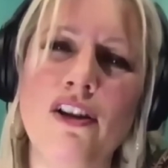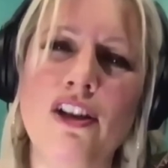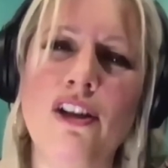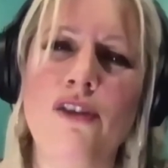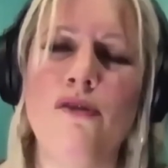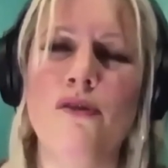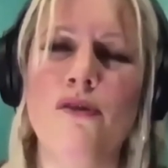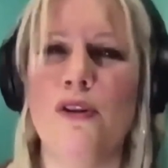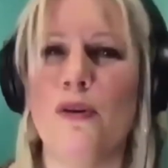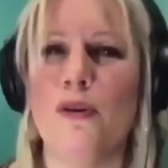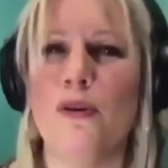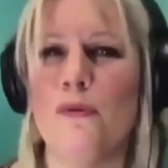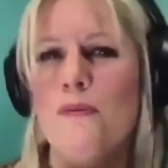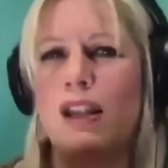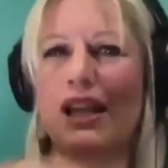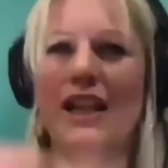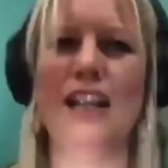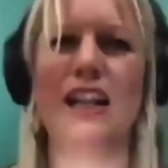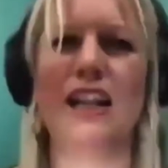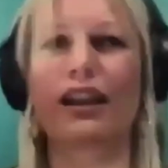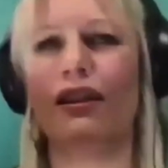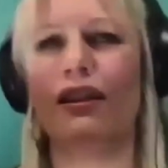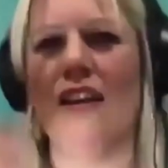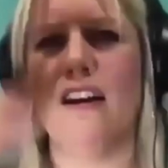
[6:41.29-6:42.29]
You're
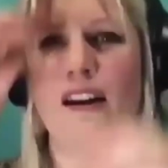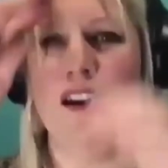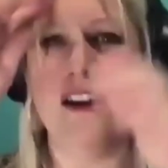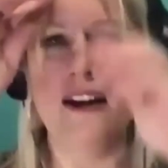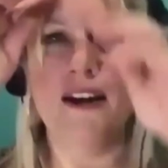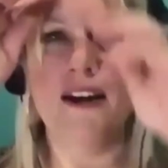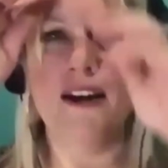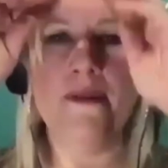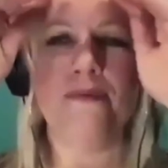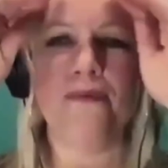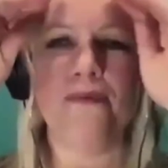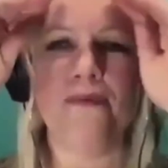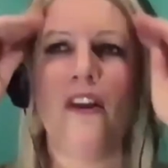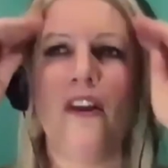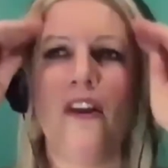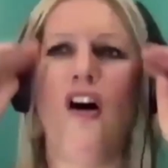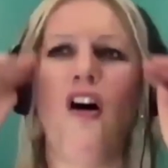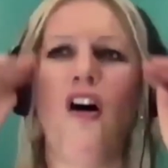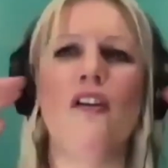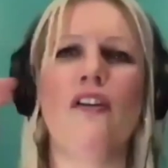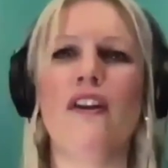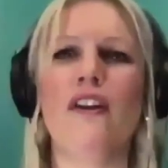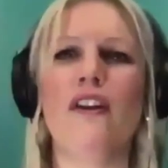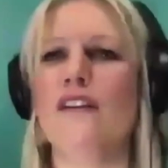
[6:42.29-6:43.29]
meeting
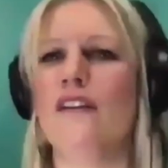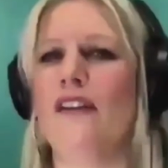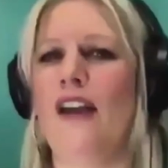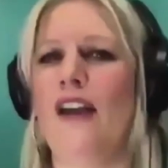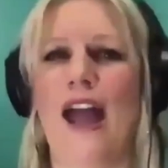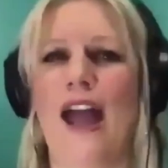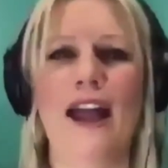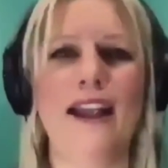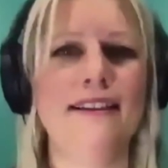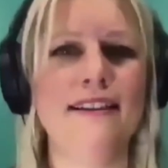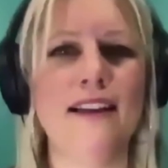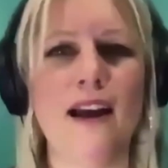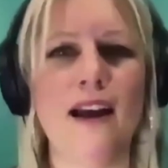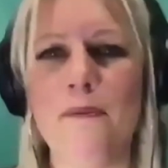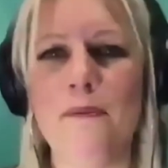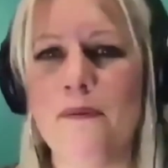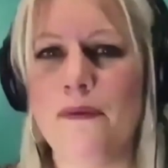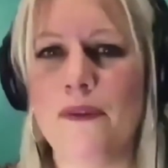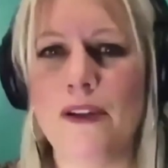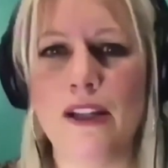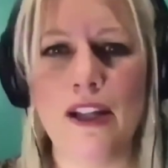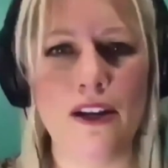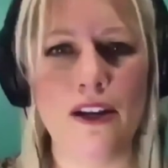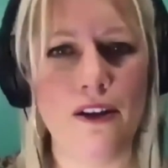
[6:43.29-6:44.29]
all the heads up,
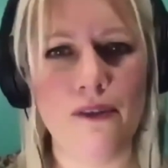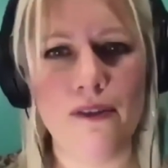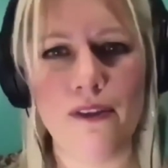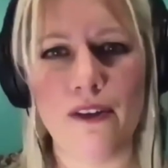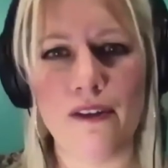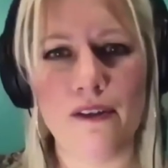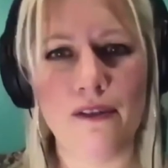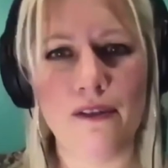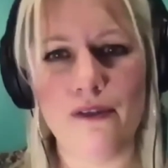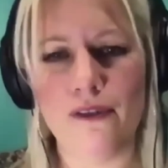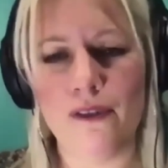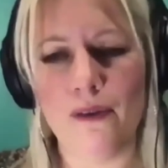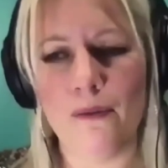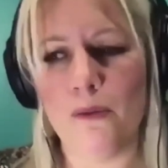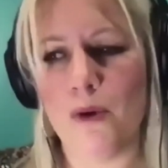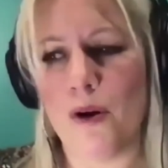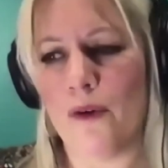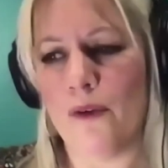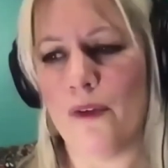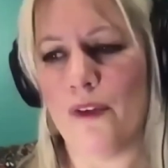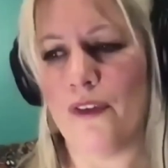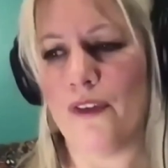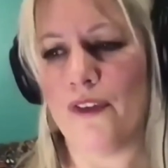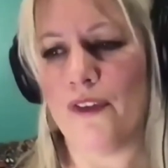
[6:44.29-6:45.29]
you know, the
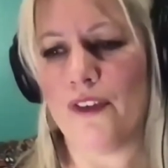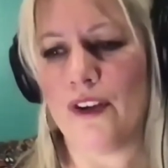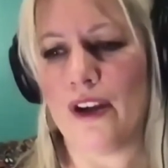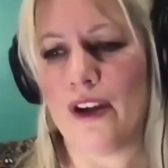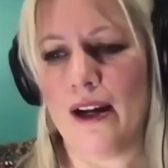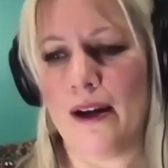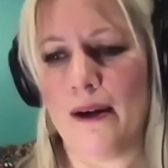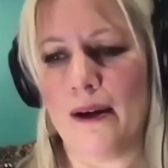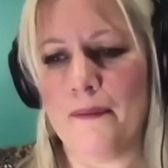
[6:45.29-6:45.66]
most,